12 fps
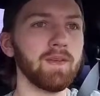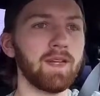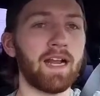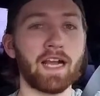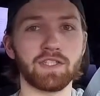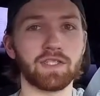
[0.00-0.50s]

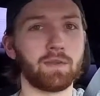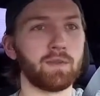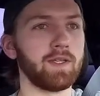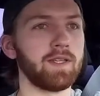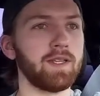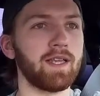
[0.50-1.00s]
And I actually
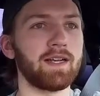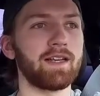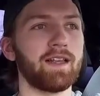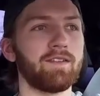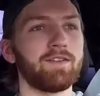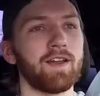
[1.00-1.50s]
really like
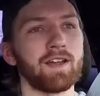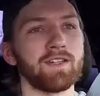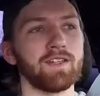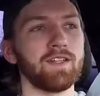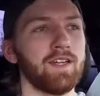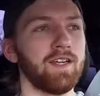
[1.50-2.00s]
that
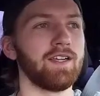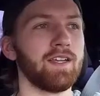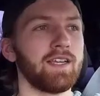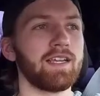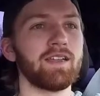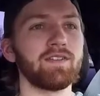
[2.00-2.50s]
factor.
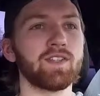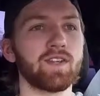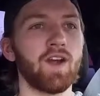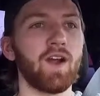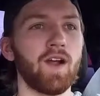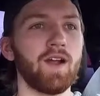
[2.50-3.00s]
It gives the
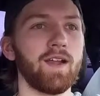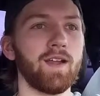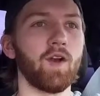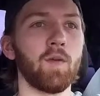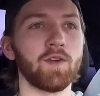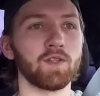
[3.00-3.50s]
car
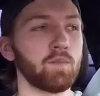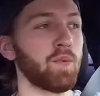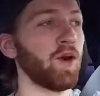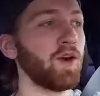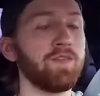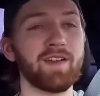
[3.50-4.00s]
an almost
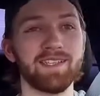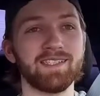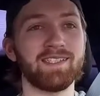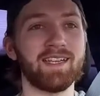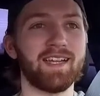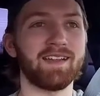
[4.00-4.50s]
perfect
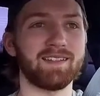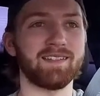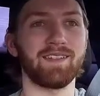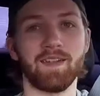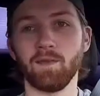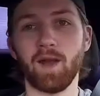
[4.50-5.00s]
stance,
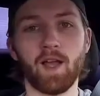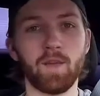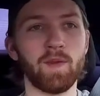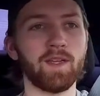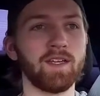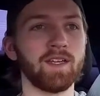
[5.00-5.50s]
in my
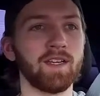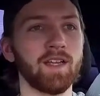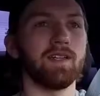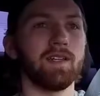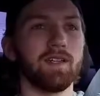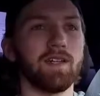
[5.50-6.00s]
opinion.
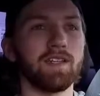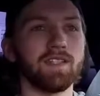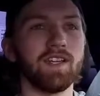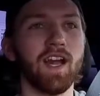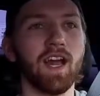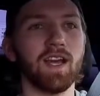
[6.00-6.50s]
It's
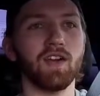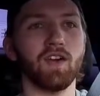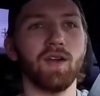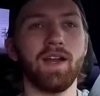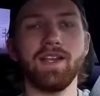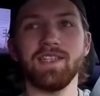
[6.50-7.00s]
not
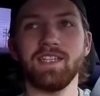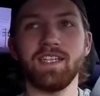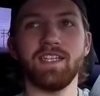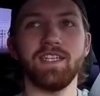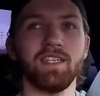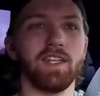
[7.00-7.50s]

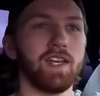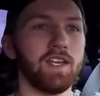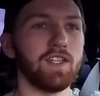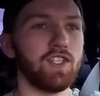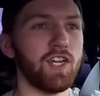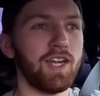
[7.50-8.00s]
crazy
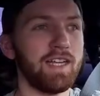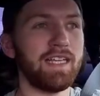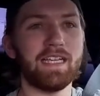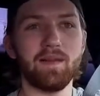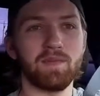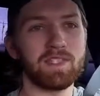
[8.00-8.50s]

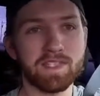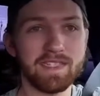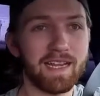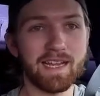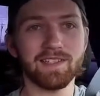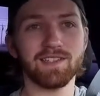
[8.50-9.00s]
JDM
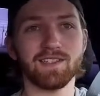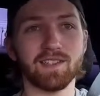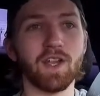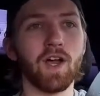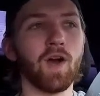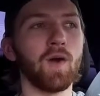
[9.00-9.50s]
stance
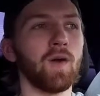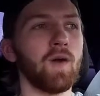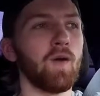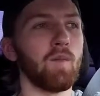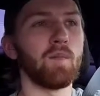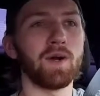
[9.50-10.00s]
low,
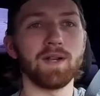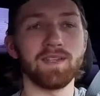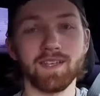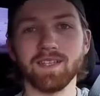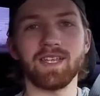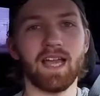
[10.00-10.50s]
but it
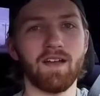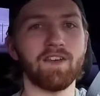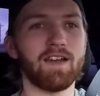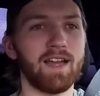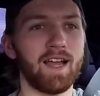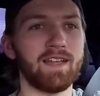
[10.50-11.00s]
does have
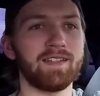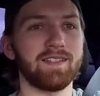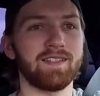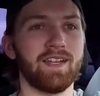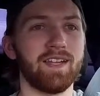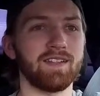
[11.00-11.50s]
a nice
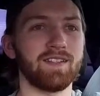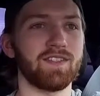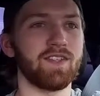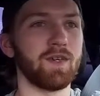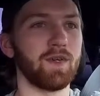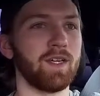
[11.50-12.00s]
stance
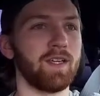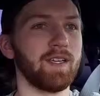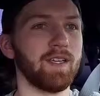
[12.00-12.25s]
to it.